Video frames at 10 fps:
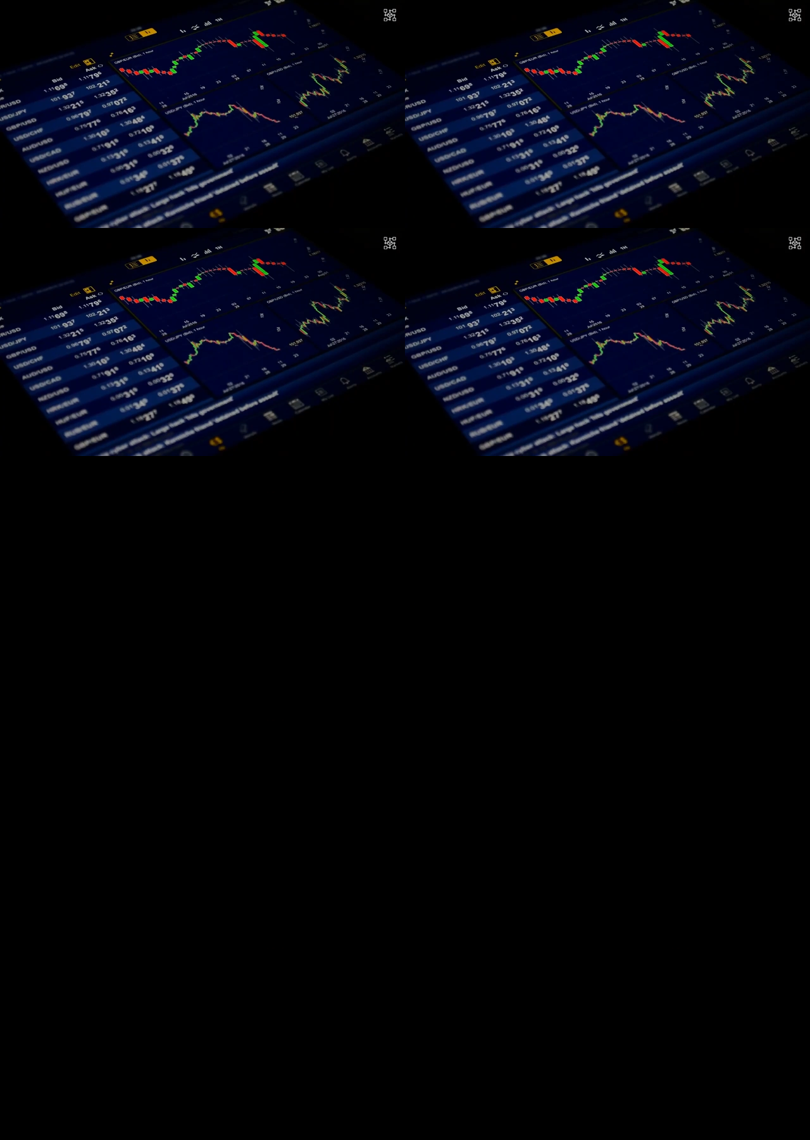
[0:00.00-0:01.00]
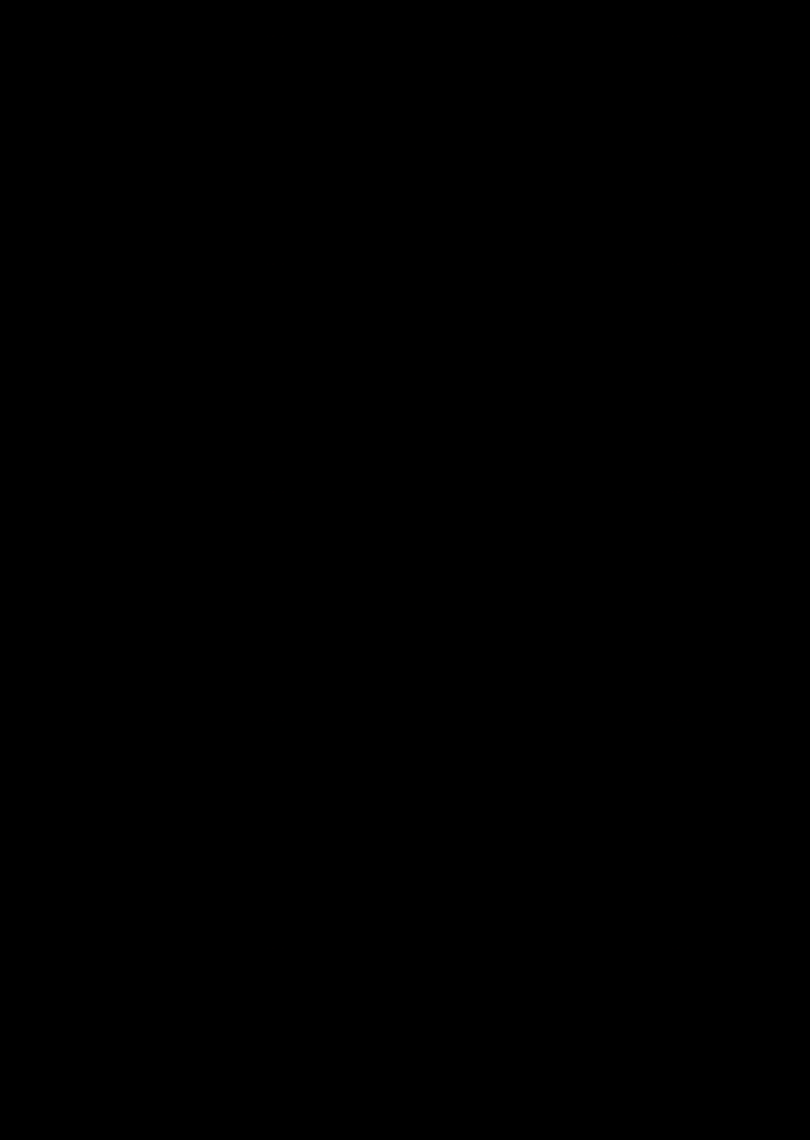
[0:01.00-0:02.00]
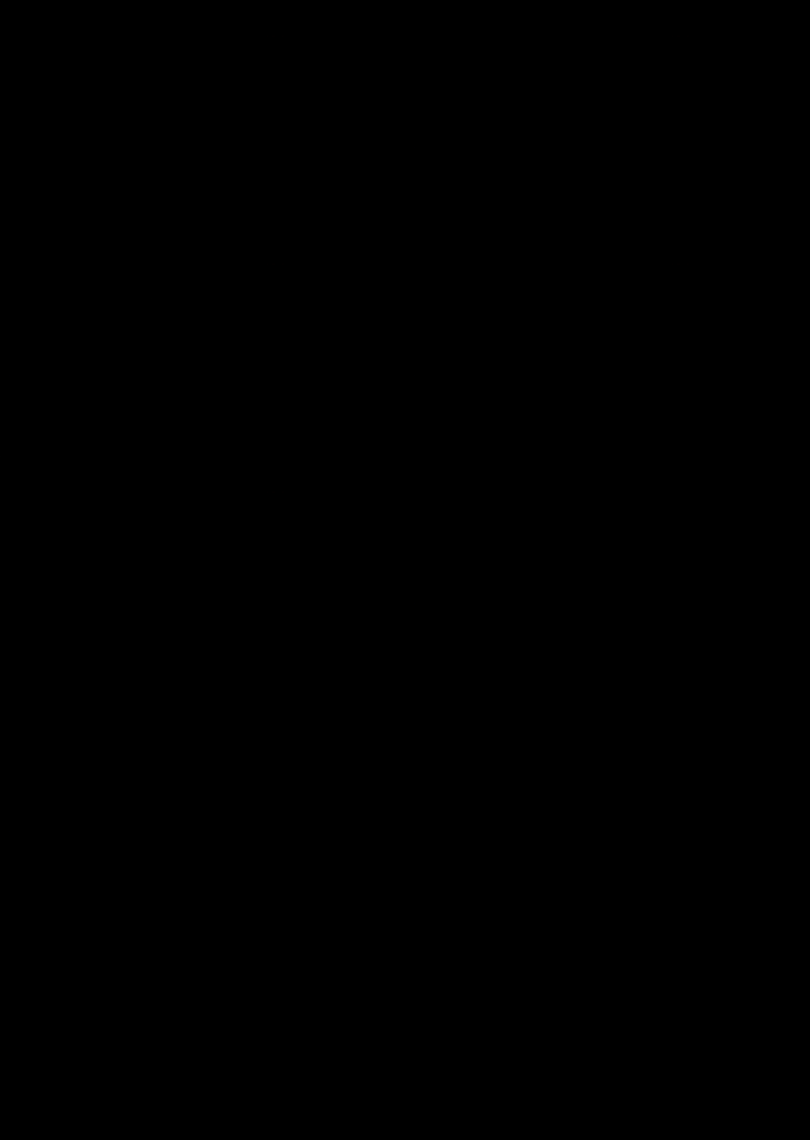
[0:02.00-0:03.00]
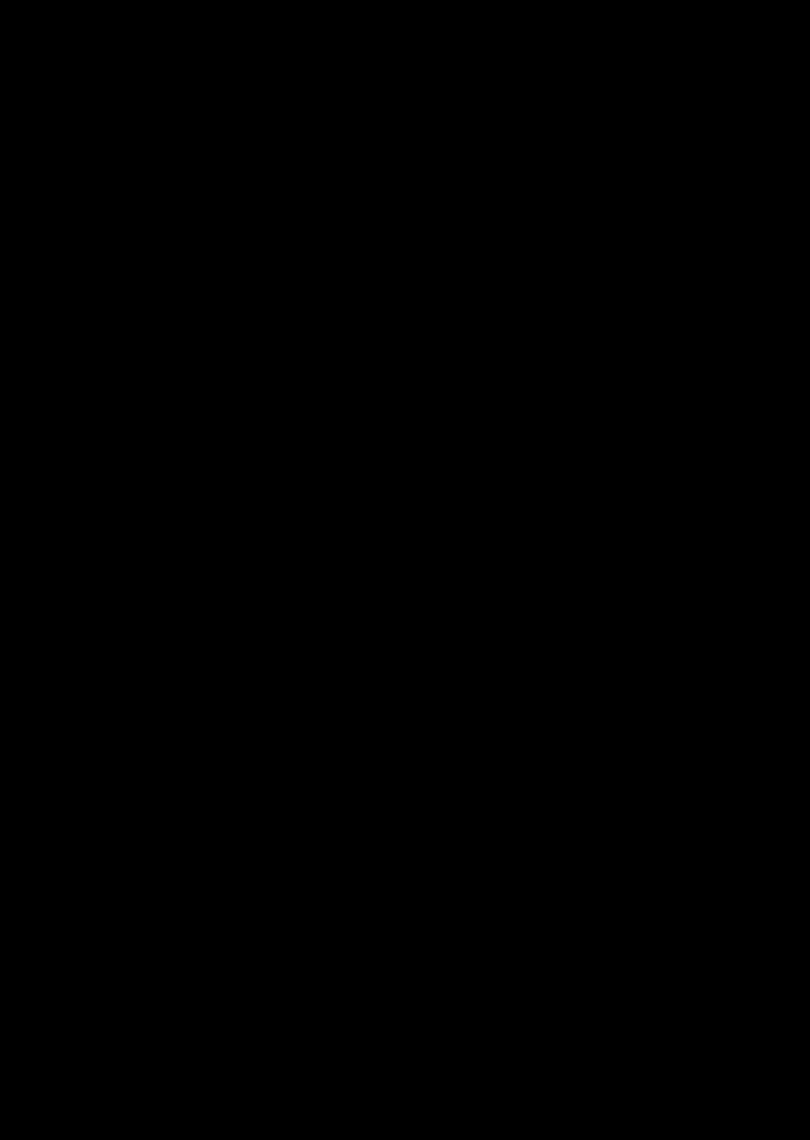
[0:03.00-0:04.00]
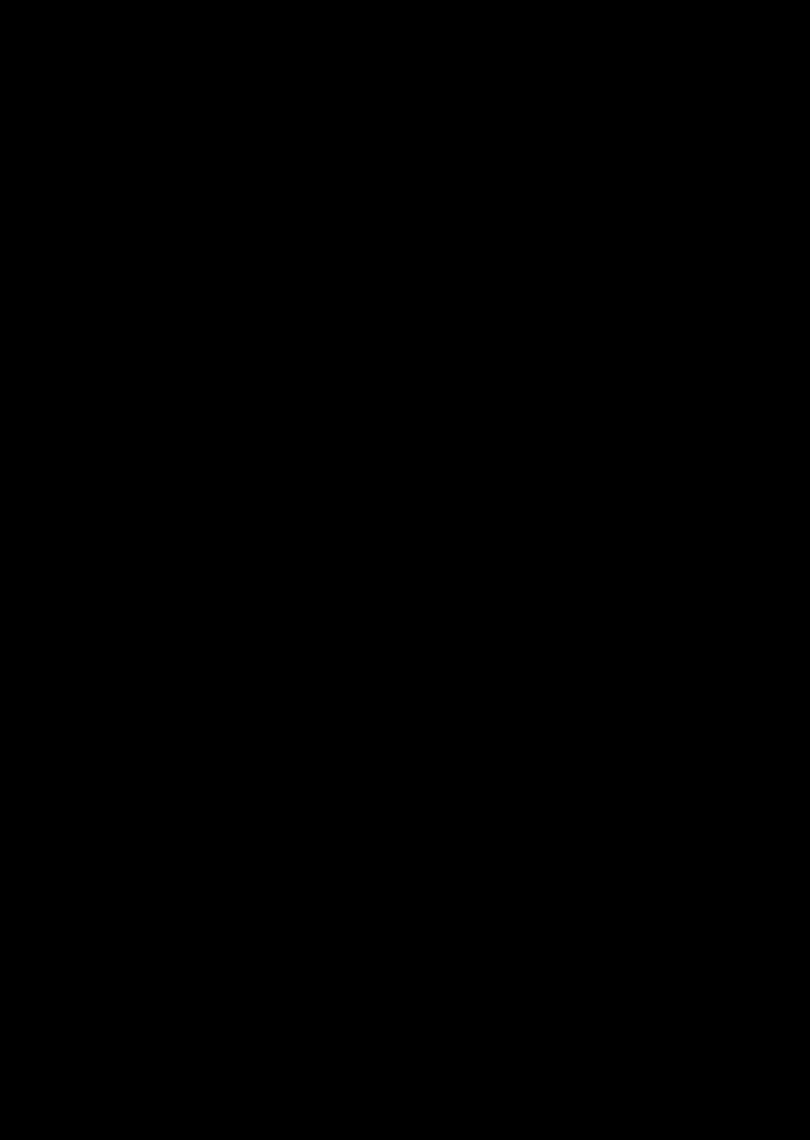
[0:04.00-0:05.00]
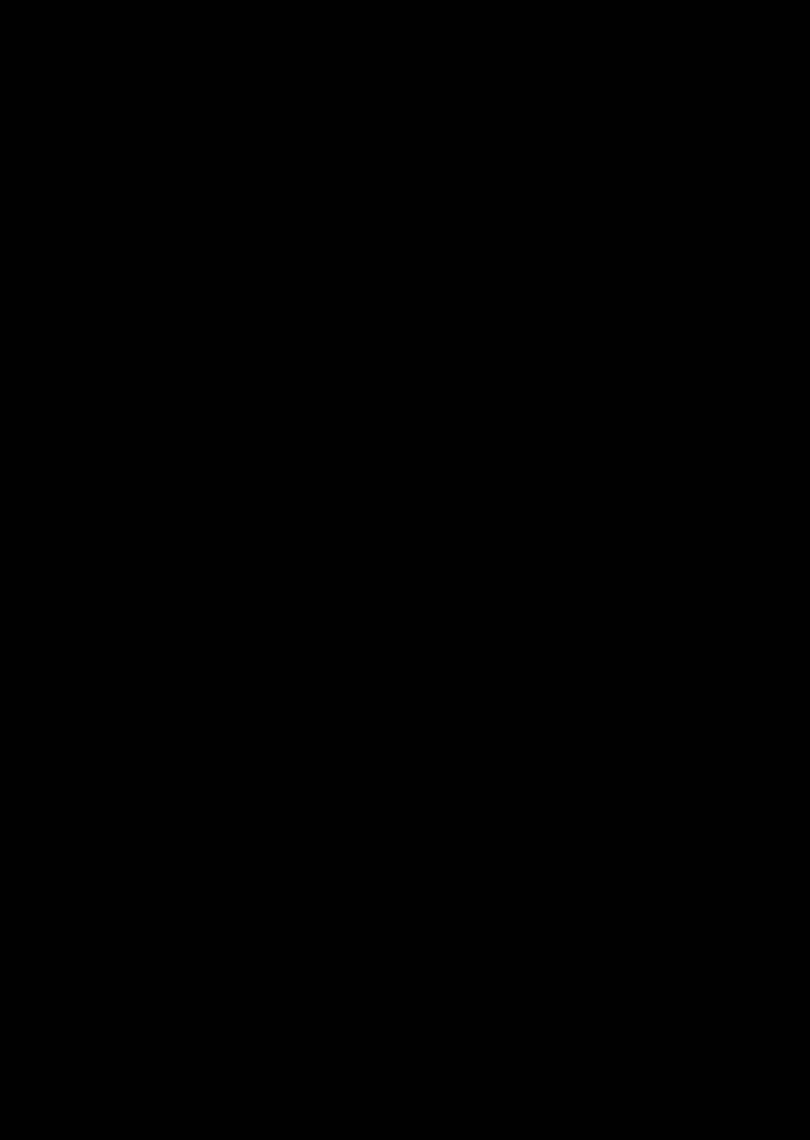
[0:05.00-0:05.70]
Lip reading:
(no speaker visible)